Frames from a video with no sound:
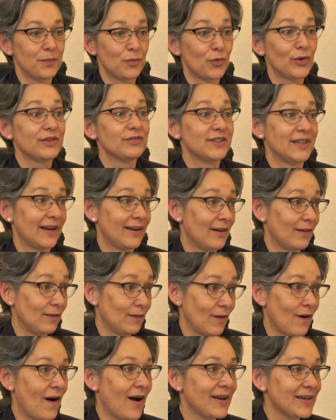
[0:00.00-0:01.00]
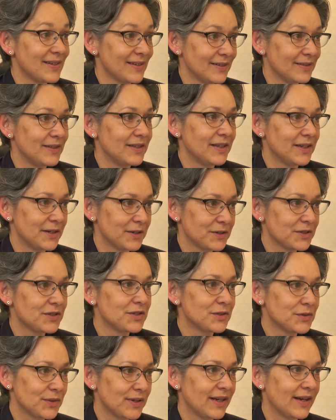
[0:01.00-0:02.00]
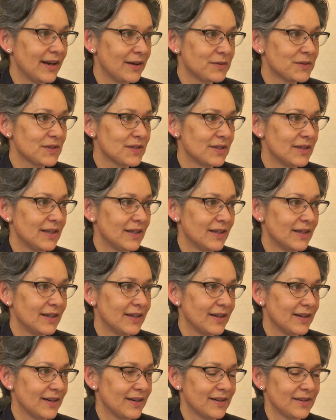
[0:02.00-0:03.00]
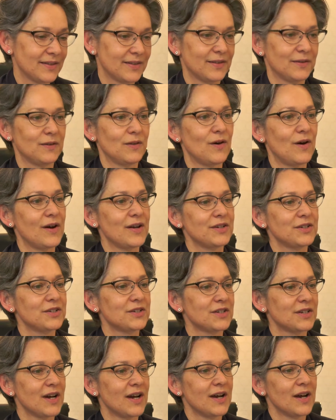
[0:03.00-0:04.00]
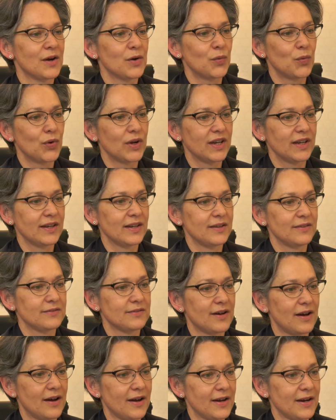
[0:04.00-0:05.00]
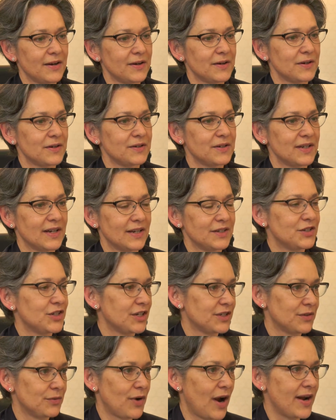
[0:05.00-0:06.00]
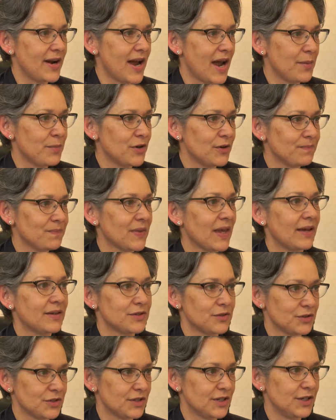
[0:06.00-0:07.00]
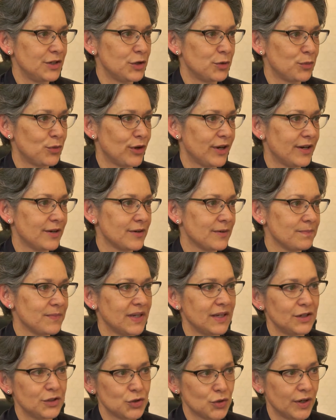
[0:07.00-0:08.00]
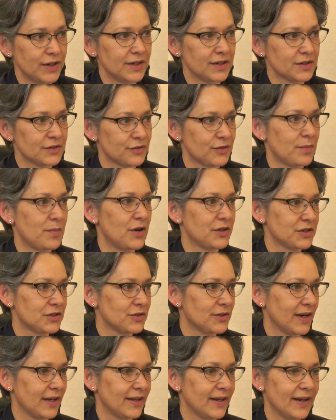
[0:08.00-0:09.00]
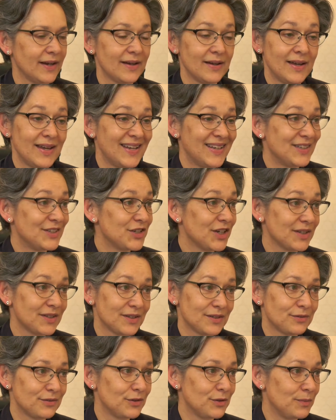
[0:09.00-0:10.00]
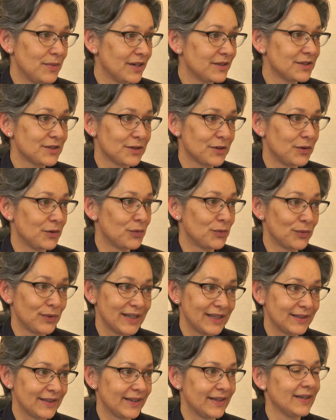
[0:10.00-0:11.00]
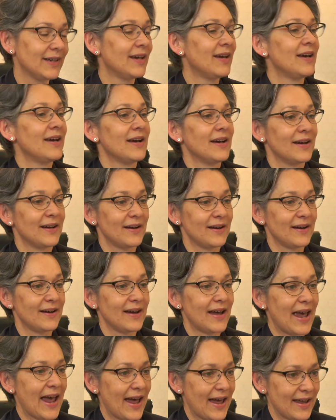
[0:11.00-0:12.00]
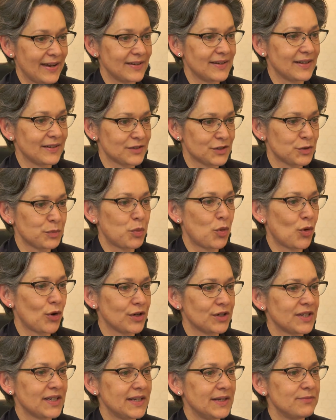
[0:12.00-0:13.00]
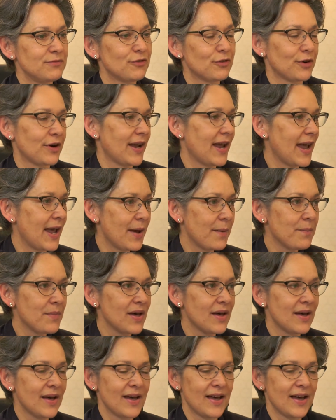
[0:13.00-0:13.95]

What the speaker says: We've done a lot in the year since we announced the launch. We've hired Jason Reinheimer as our senior breeder. He joined us from Australia just a few months ago, really, and a support team for him.